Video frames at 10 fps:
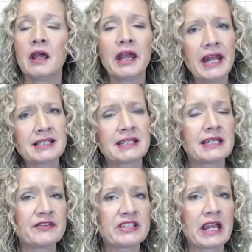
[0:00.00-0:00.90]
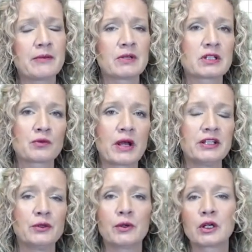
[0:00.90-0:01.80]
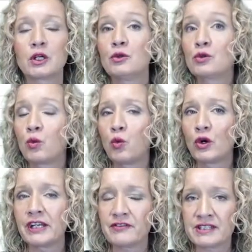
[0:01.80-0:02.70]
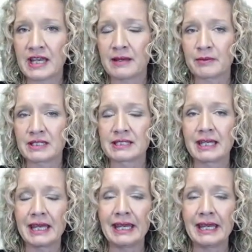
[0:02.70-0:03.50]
A nested if statement is when you include one if statement